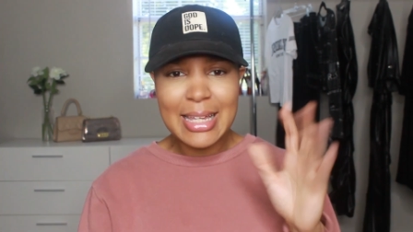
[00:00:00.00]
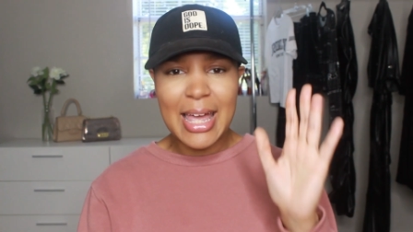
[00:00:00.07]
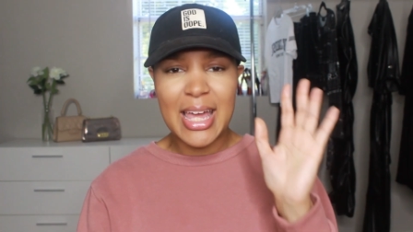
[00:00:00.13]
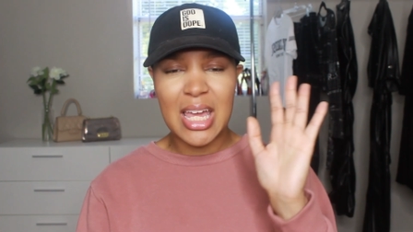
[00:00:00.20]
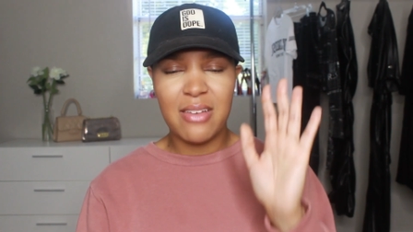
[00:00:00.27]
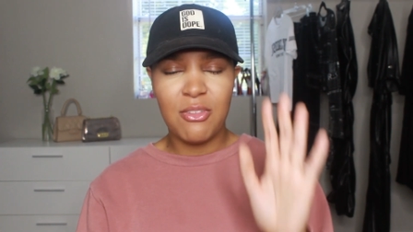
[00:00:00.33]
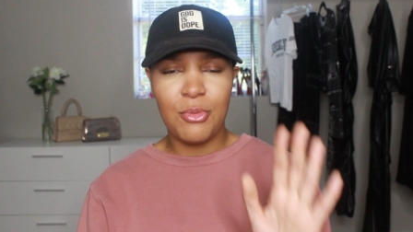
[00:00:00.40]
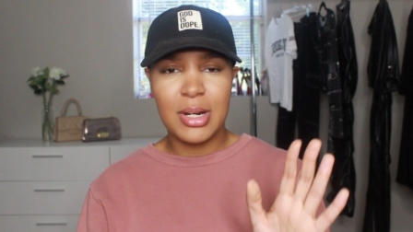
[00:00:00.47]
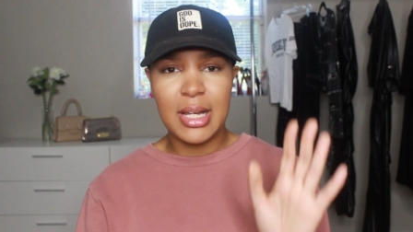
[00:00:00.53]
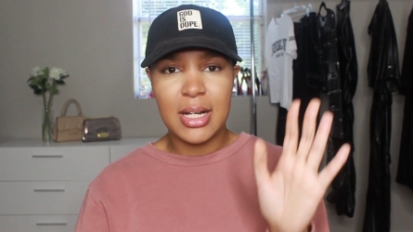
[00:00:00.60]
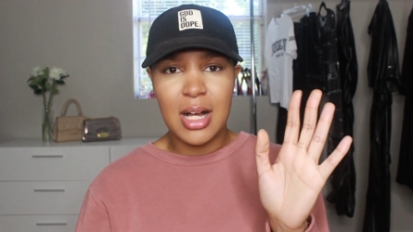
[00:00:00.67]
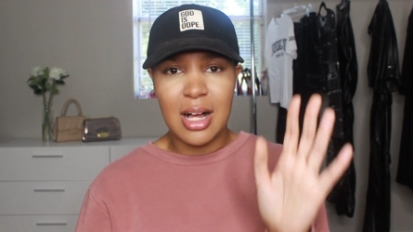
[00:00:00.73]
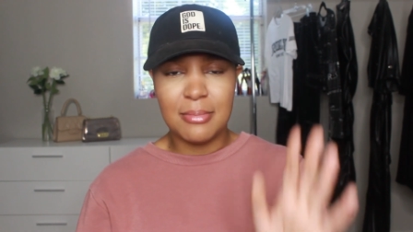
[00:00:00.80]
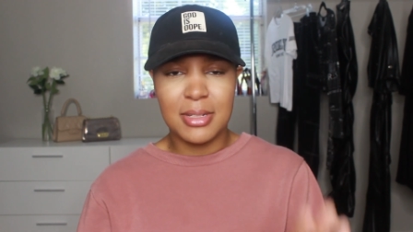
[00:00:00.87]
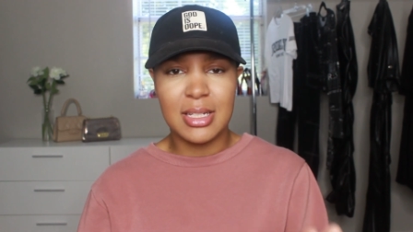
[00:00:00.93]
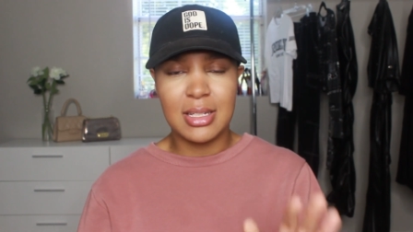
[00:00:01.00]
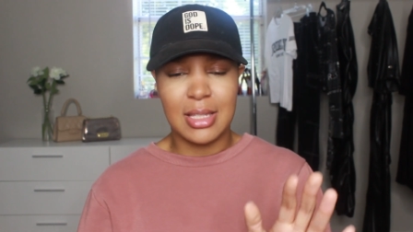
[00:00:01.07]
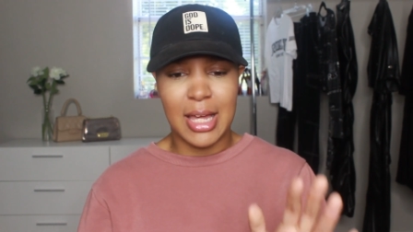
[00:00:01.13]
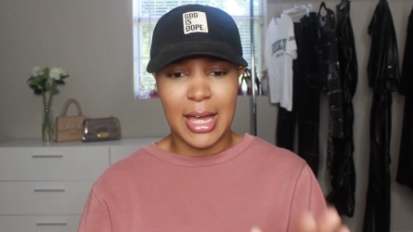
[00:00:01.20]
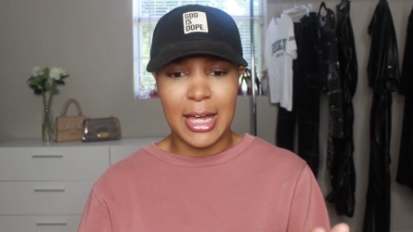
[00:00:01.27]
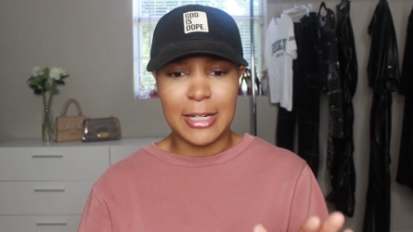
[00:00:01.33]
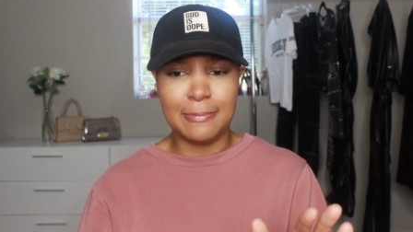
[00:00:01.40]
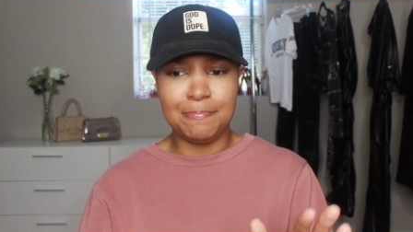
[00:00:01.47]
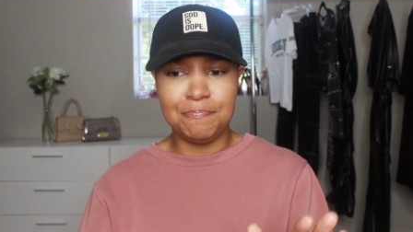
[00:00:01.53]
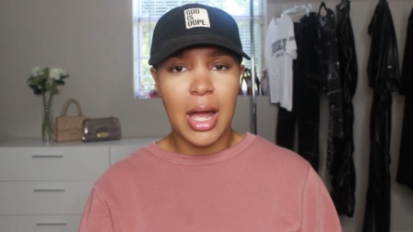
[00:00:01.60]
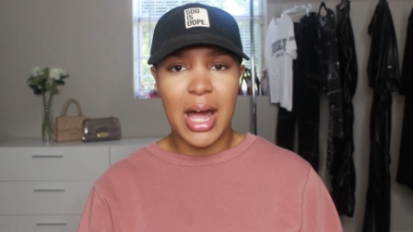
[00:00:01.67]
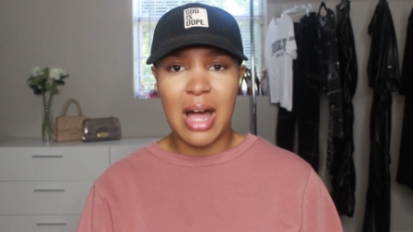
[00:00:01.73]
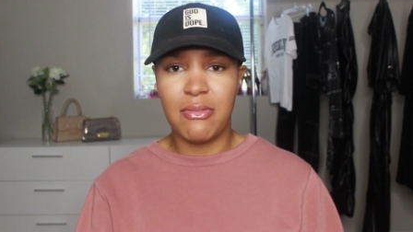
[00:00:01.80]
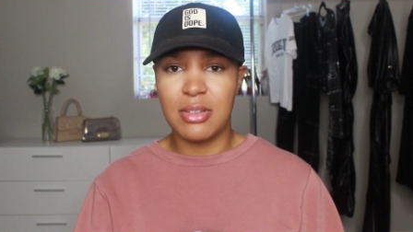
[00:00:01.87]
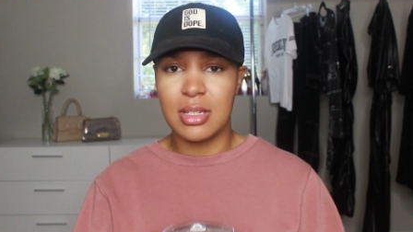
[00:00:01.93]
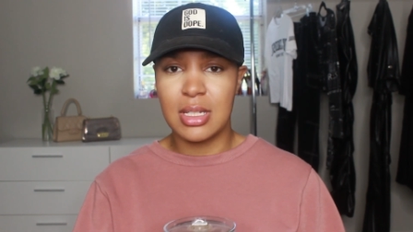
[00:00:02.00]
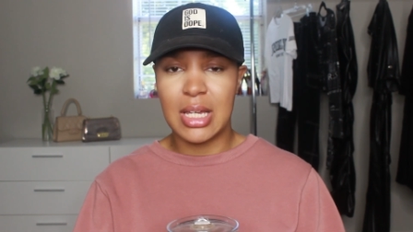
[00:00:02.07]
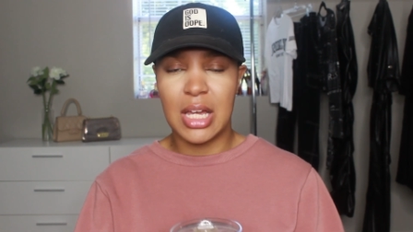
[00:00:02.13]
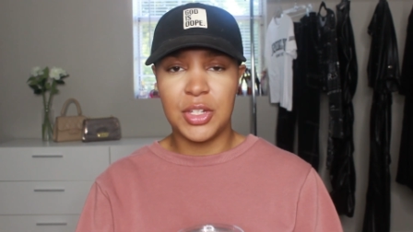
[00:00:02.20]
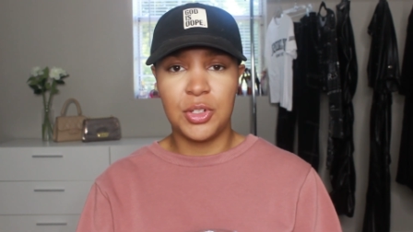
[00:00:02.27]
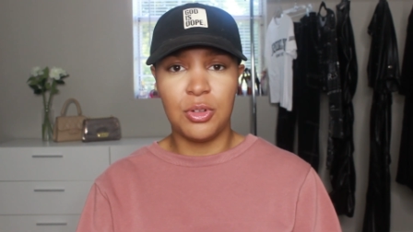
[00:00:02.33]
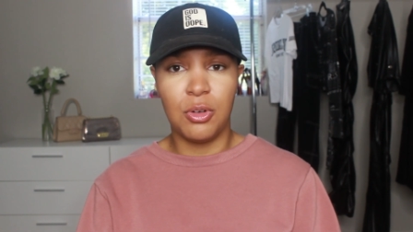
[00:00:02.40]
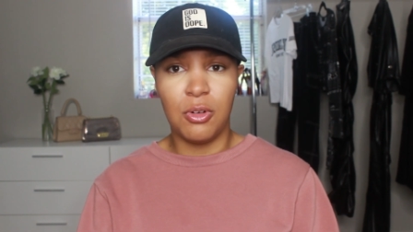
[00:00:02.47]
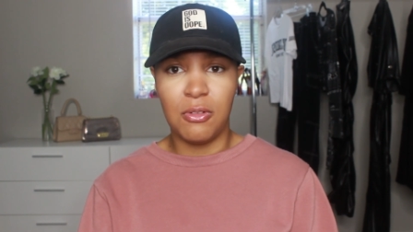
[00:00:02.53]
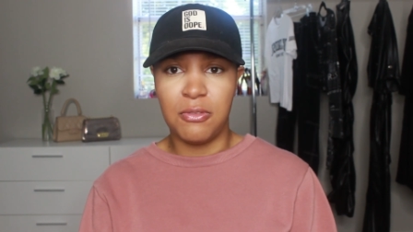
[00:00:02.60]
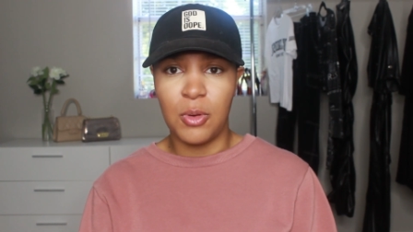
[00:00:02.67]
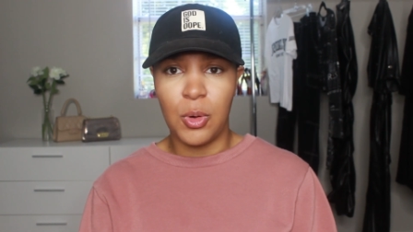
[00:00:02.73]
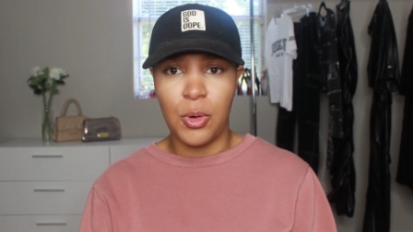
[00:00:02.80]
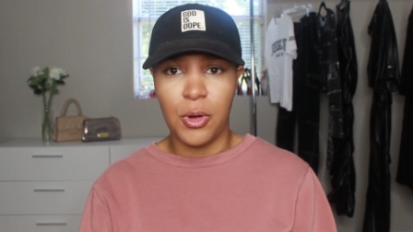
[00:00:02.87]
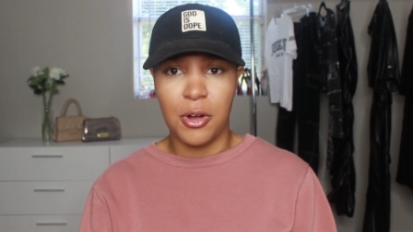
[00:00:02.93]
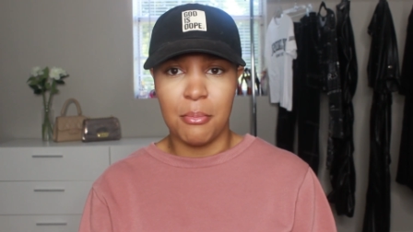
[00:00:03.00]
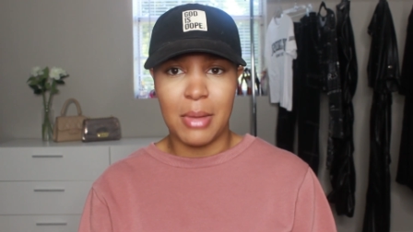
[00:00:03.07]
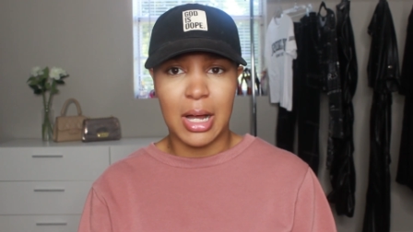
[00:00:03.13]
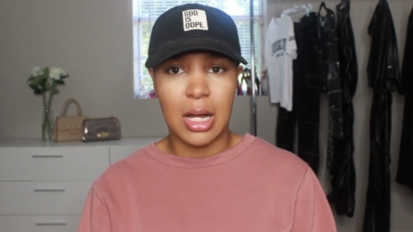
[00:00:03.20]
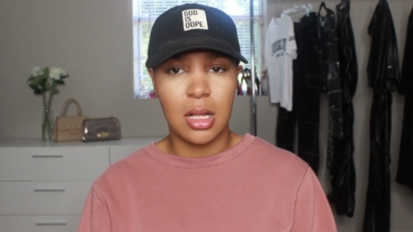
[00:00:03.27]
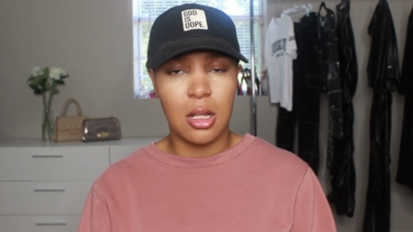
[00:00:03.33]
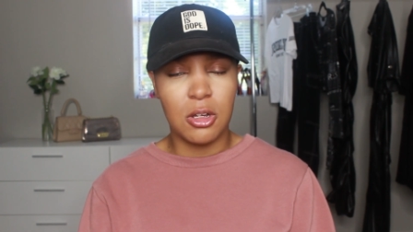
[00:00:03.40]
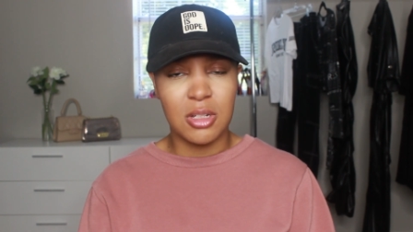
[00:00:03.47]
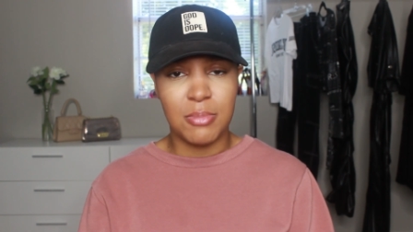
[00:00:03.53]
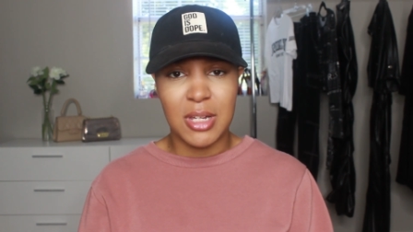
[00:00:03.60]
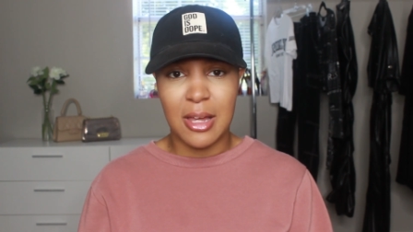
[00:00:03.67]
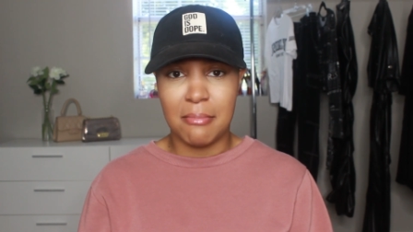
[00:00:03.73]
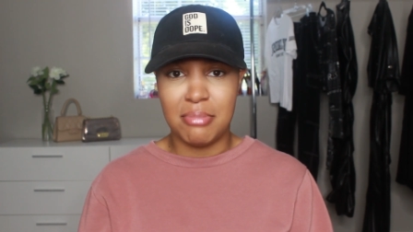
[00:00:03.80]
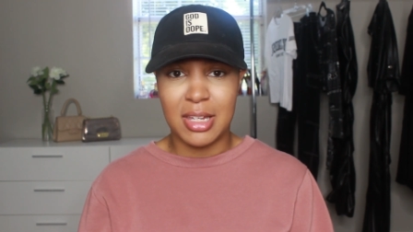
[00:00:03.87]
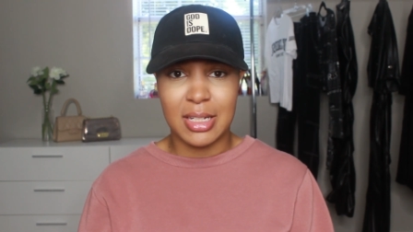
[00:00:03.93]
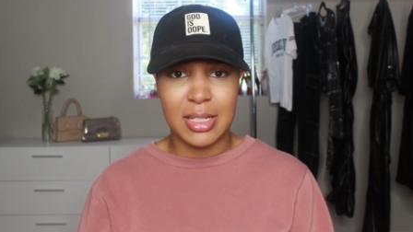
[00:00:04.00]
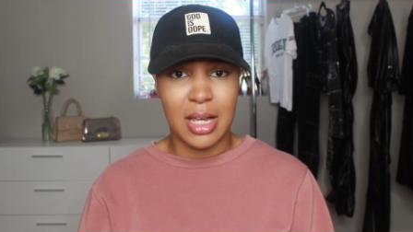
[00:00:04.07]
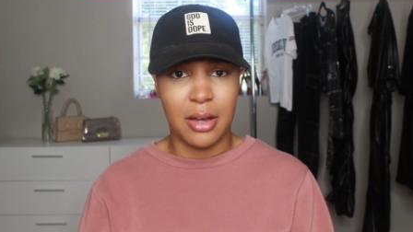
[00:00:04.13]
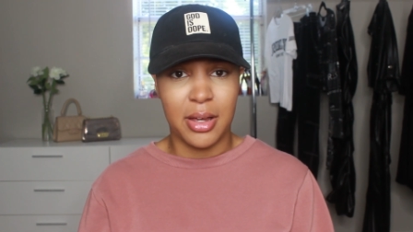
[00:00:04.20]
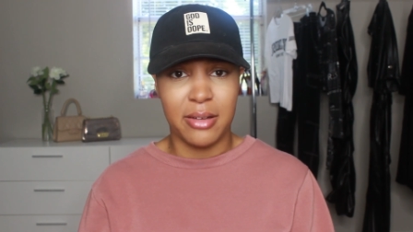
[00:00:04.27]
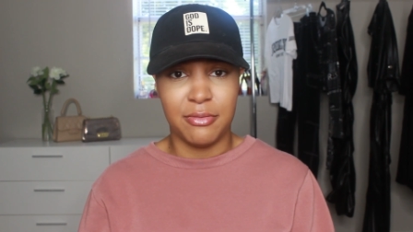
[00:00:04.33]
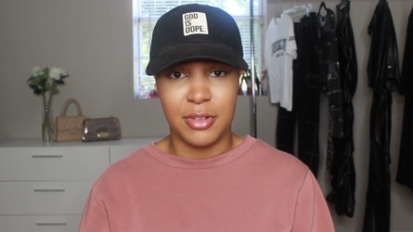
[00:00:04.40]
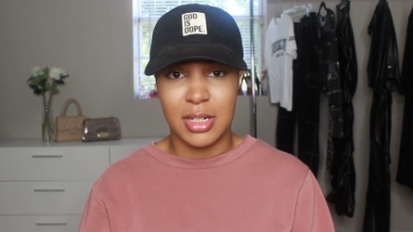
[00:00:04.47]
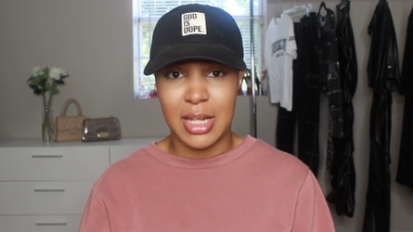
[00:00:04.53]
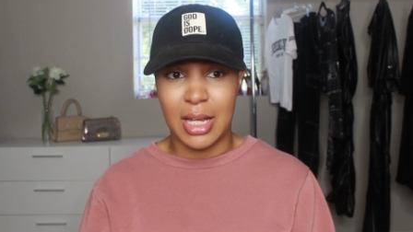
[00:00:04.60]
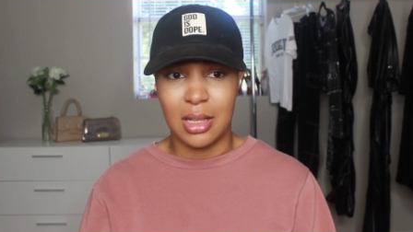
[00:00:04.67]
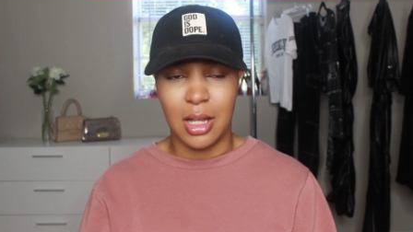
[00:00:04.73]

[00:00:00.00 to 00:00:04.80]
And even when it comes to that, I have a schedule for my clothes being picked out every day.